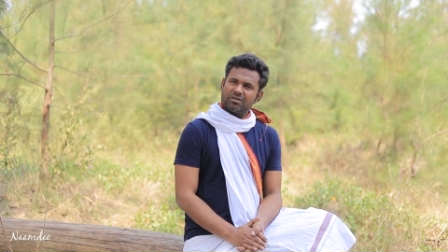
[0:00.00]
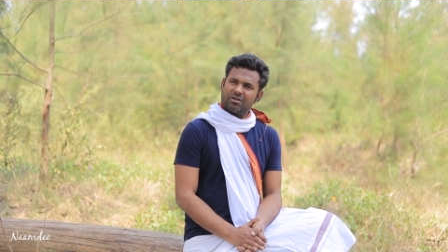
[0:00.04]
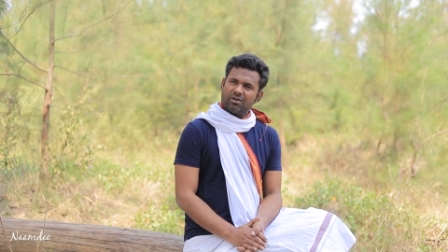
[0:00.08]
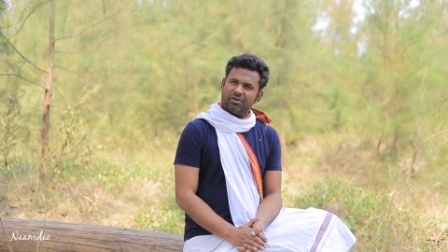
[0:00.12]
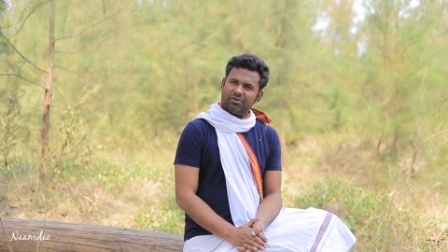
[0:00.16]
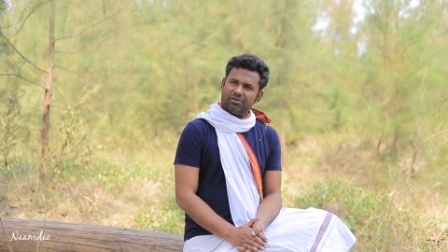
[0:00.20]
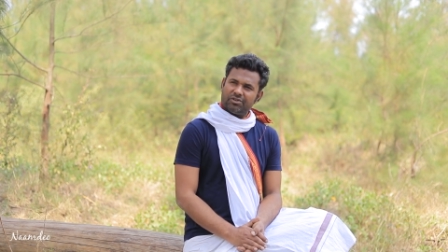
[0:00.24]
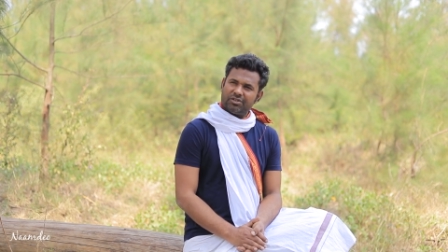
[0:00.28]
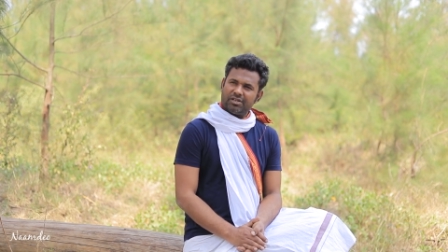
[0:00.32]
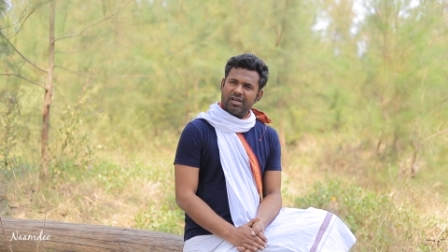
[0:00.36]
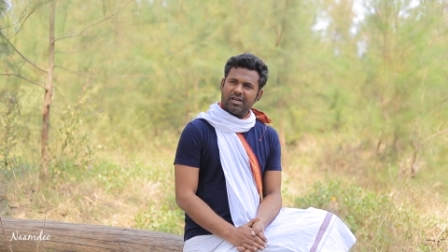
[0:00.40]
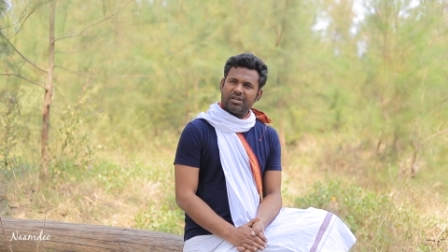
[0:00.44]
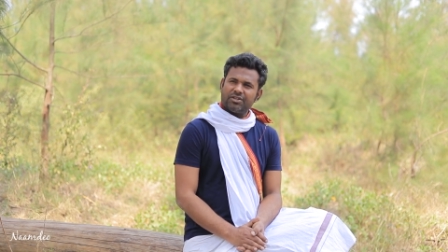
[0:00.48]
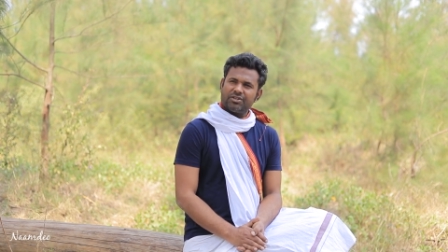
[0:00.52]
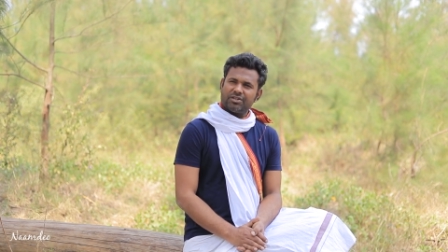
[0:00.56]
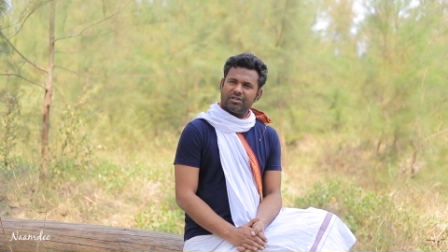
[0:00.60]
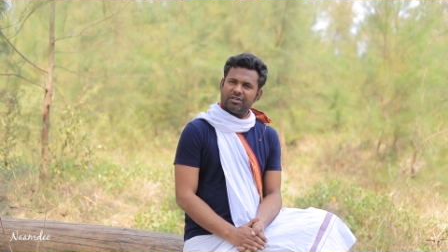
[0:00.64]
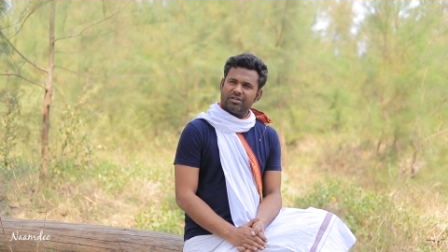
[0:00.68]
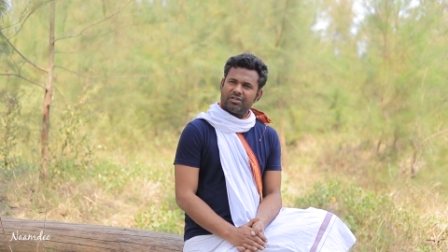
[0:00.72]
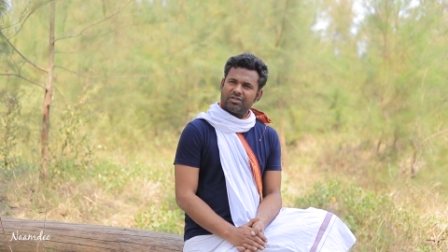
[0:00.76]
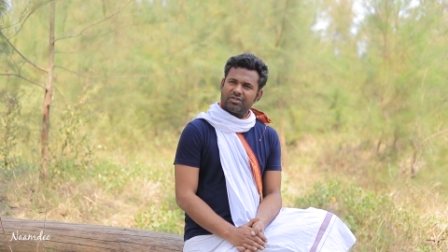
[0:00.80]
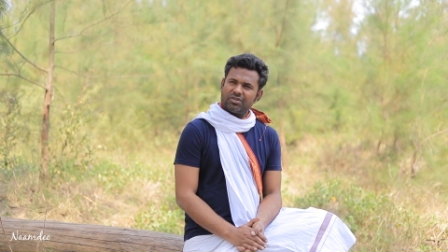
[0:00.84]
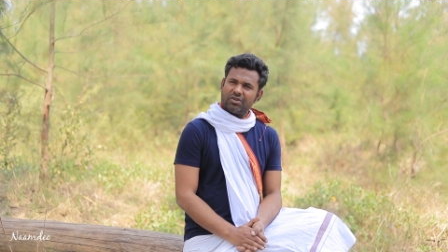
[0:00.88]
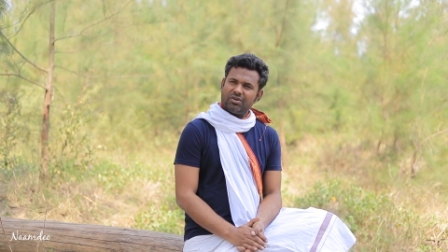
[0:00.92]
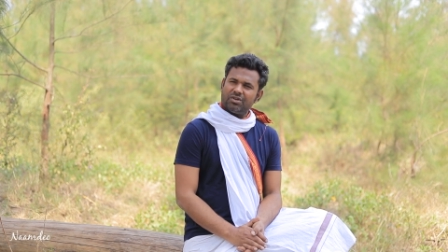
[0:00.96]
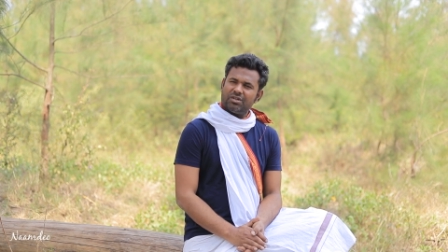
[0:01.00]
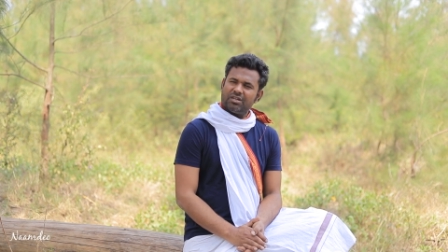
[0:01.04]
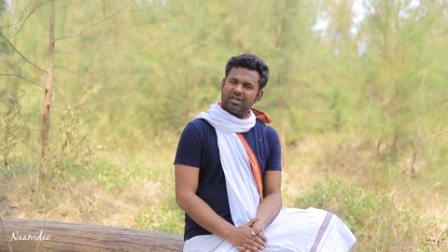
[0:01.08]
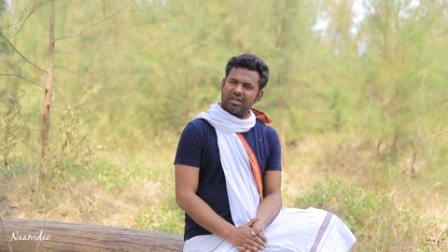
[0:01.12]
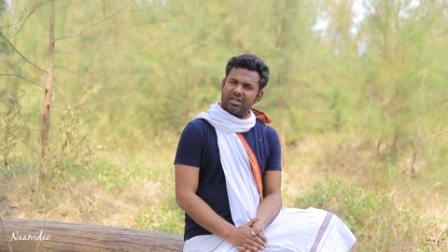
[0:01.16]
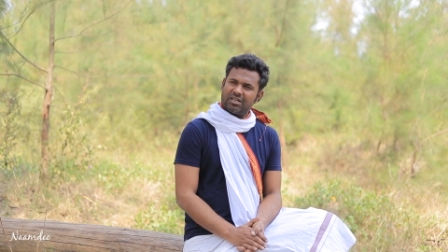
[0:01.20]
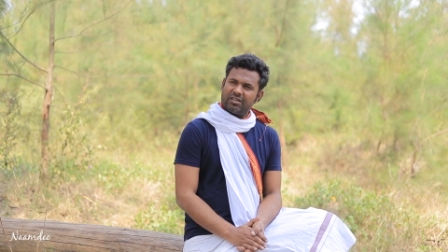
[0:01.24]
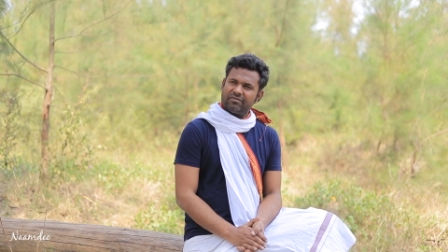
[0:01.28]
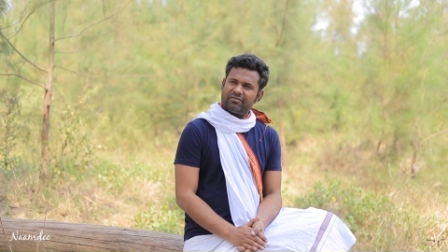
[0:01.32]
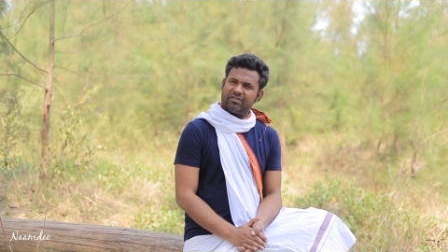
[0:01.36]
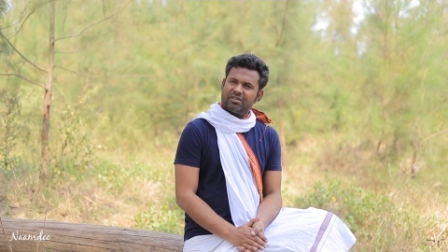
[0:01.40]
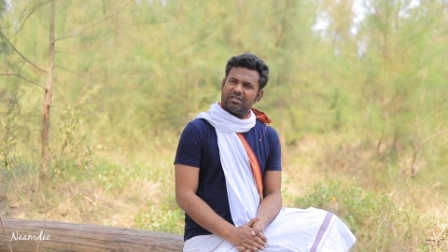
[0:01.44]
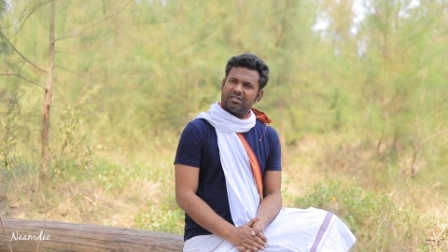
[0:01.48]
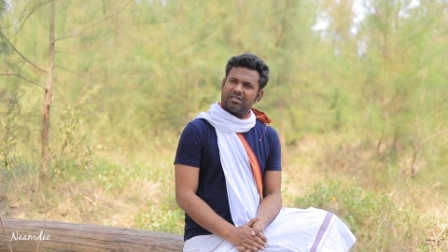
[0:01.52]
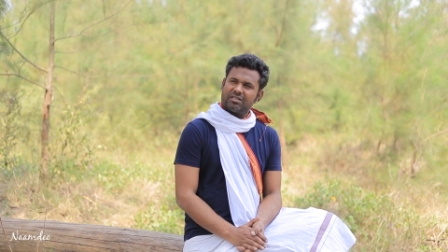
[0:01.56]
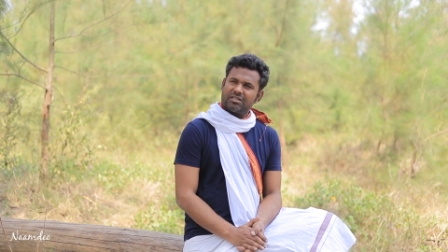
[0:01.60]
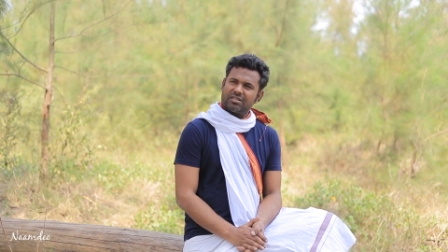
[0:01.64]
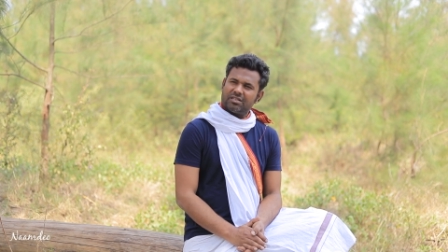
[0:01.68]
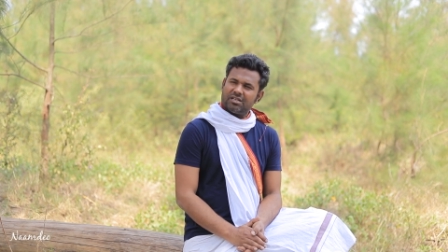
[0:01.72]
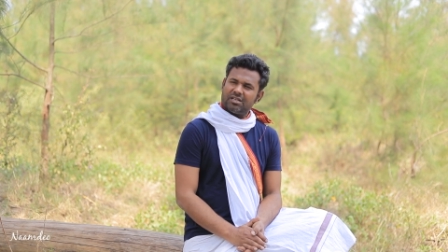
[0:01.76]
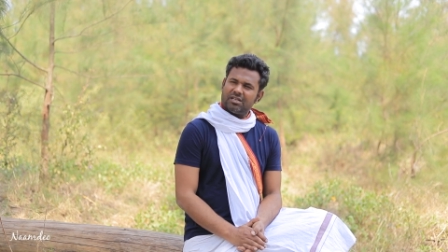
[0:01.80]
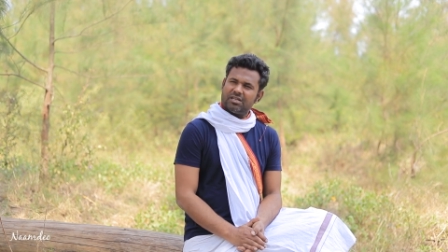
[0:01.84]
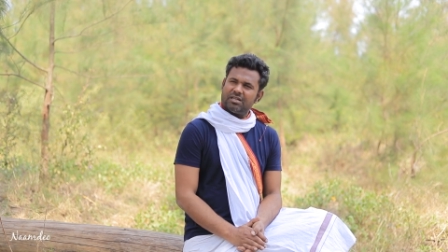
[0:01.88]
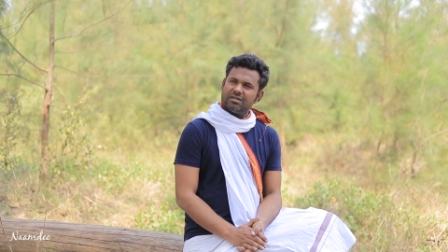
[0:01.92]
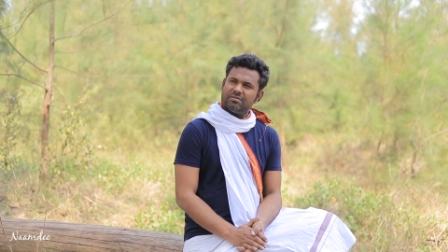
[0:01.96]
connotation it's so negative in its
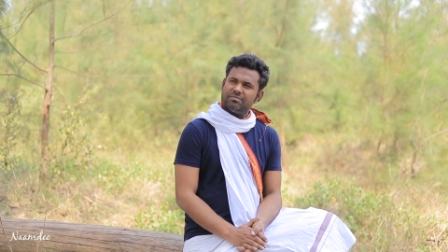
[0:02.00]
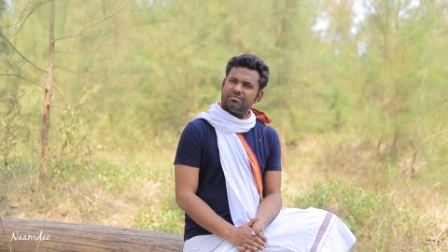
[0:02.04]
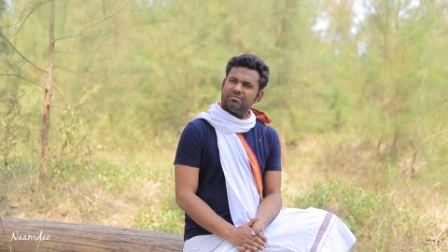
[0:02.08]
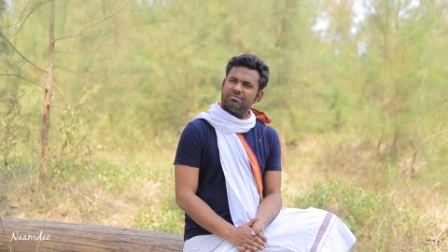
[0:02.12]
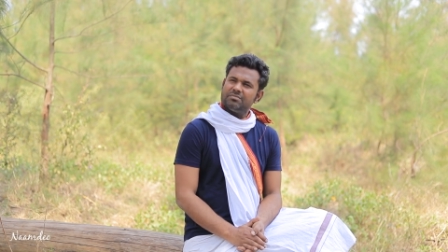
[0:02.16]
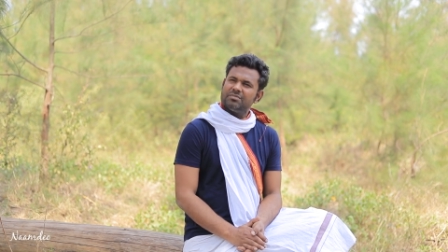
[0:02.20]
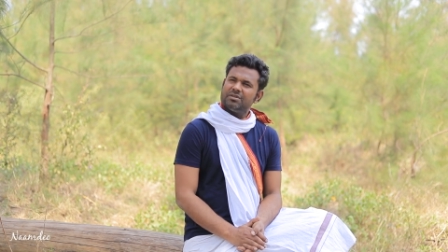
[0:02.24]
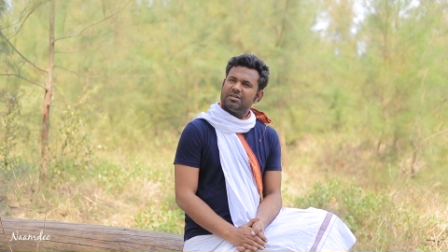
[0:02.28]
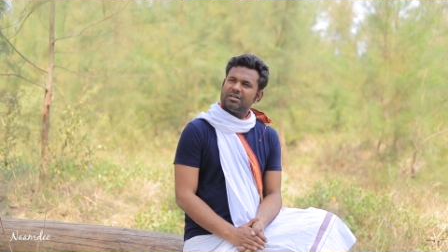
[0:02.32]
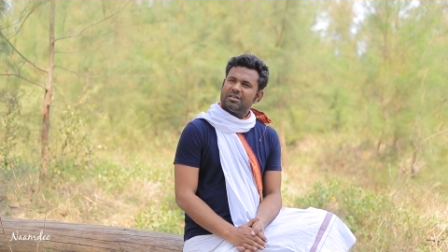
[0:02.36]
term